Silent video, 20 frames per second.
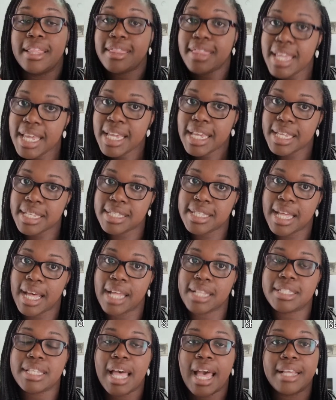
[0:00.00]
thing is
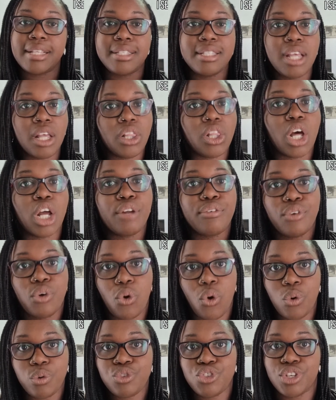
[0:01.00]
that I see a lot of
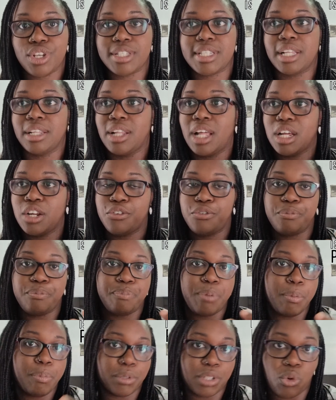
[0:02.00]
coaches, a lot of
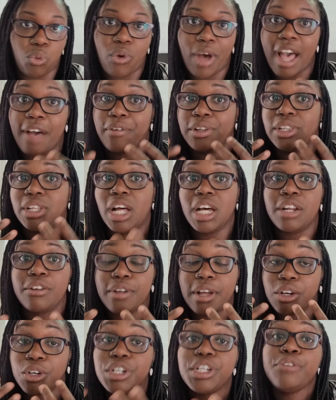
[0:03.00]
people that have
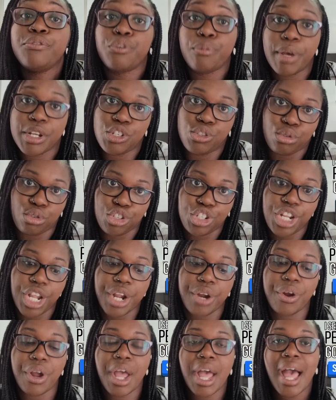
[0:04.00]
a good information to
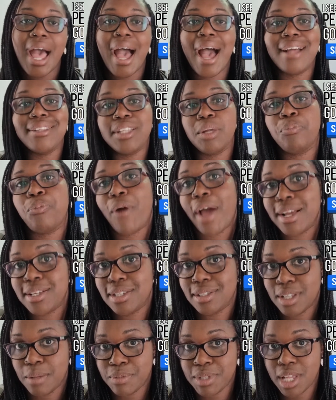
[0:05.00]
share,
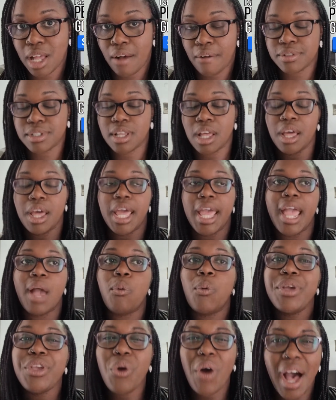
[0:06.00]
underpricing themselves. And
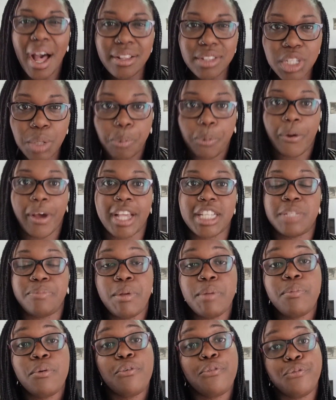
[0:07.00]
when you're underpriced,
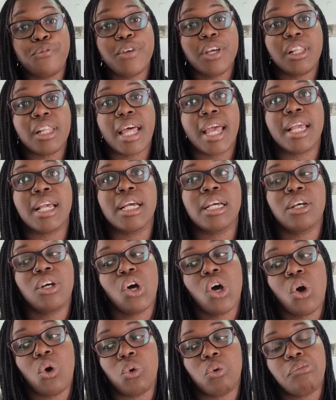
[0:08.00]
people feel like,
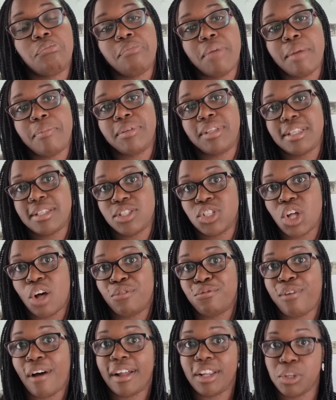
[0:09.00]
oh, maybe this is
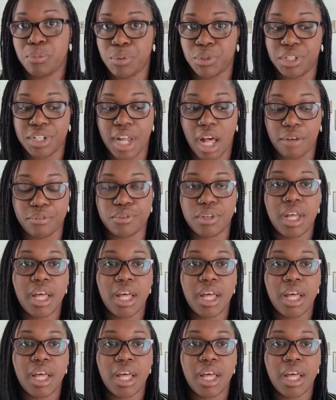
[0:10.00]
not valuable enough.